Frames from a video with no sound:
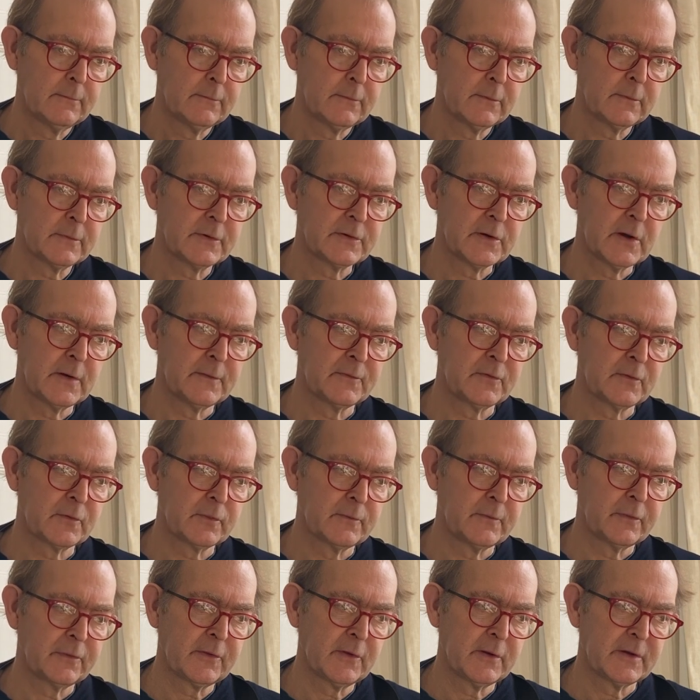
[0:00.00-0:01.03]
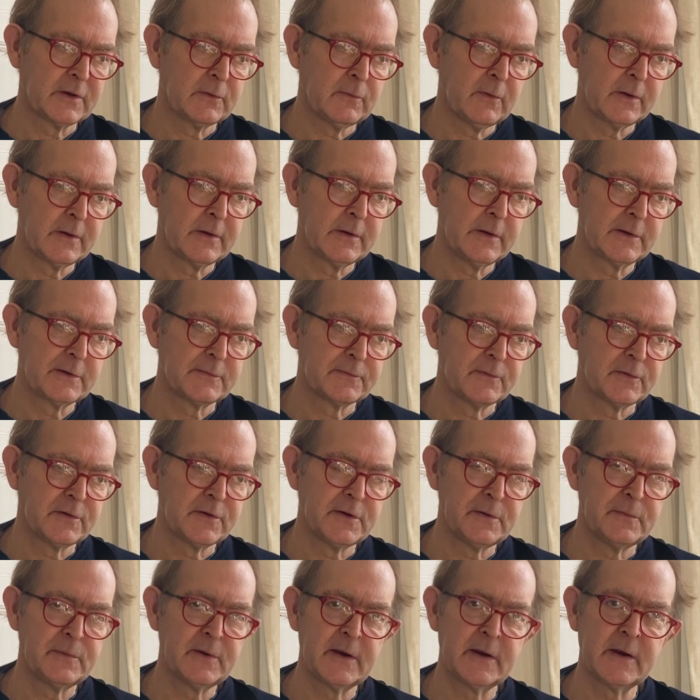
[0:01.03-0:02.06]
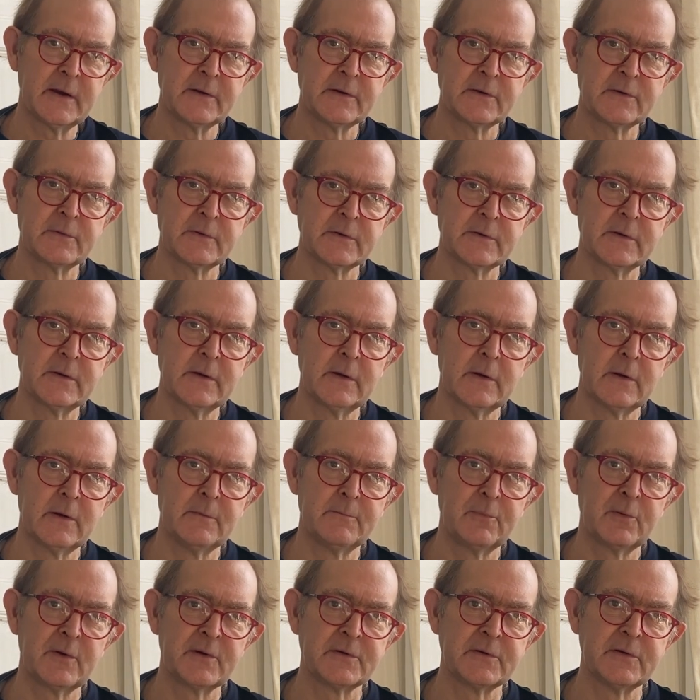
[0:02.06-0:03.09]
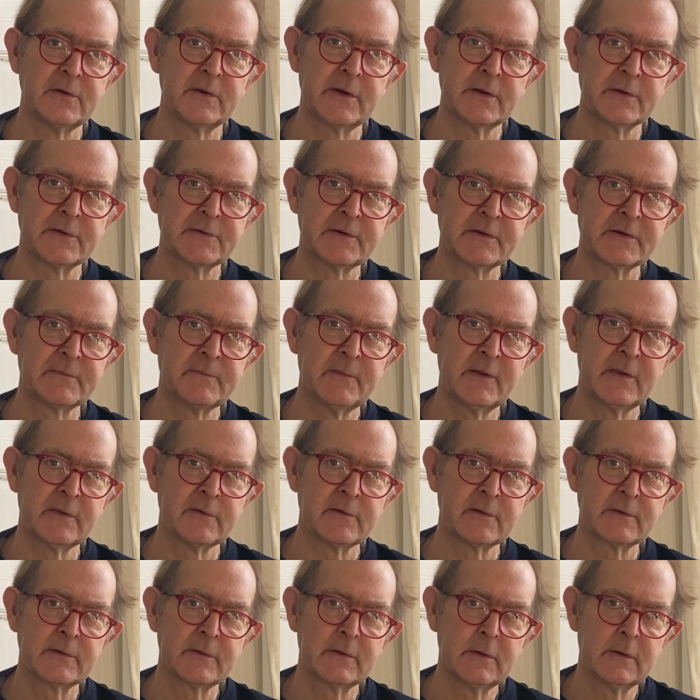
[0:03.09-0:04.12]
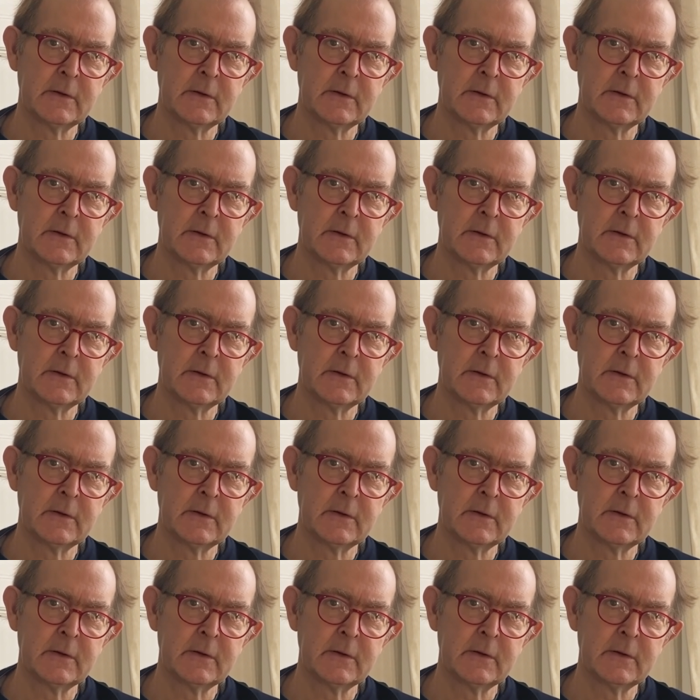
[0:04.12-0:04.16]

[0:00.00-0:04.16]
served 31 years for GBH, which, you know, in prison you get 6 months.